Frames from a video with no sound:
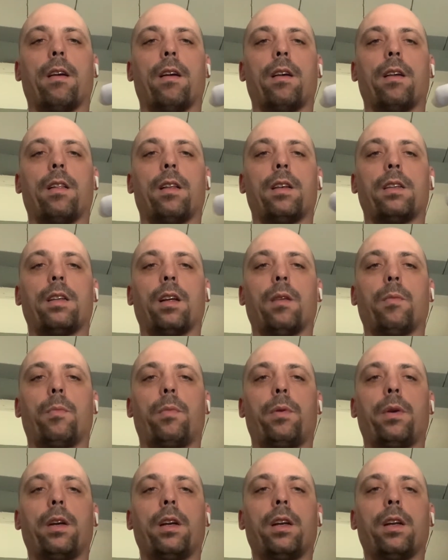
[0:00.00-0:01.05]
they sound
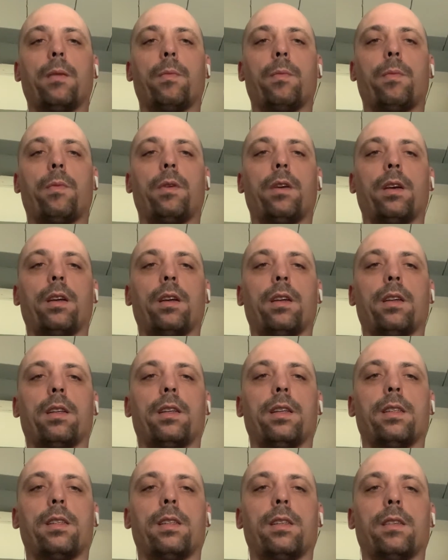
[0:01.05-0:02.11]
pretty
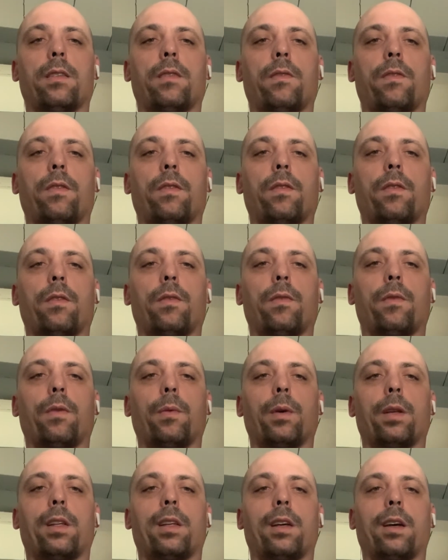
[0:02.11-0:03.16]
decent for
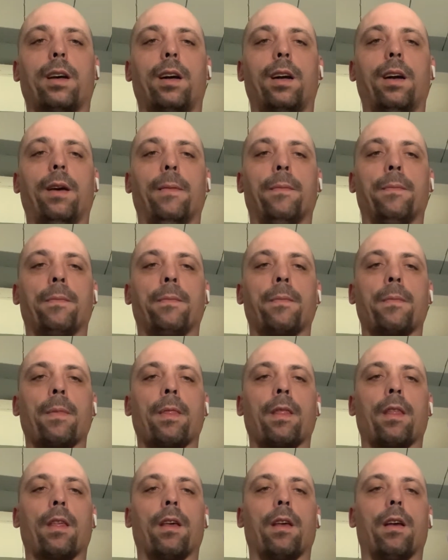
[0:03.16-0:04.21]
what they are.
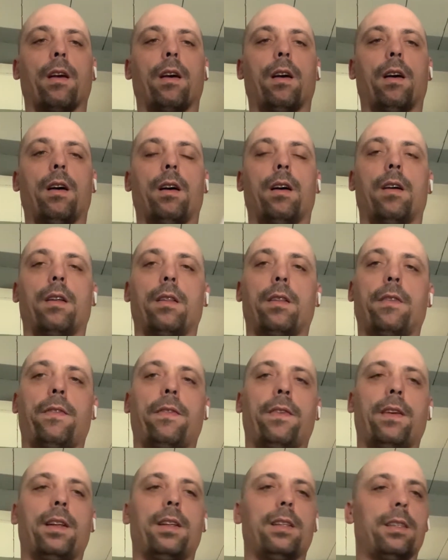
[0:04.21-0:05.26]
The
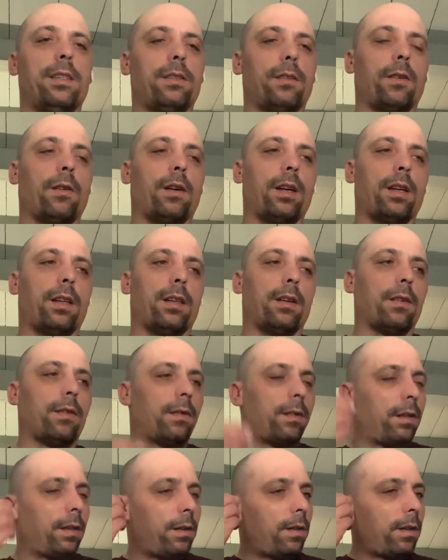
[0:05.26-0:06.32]
fit isn't great though.
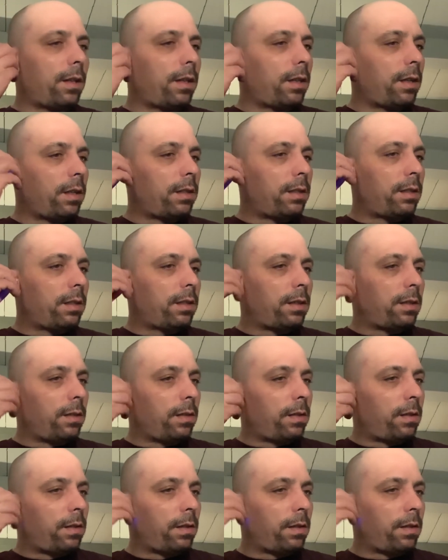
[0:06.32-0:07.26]
You know, I just don't.